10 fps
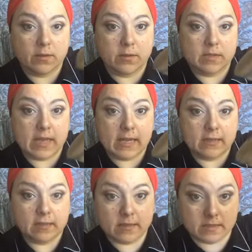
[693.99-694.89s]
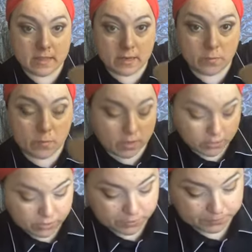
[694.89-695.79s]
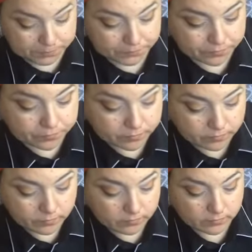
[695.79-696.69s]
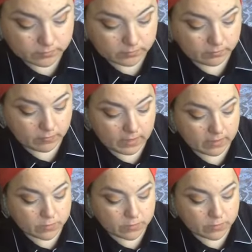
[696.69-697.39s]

dense, thick brush. Gives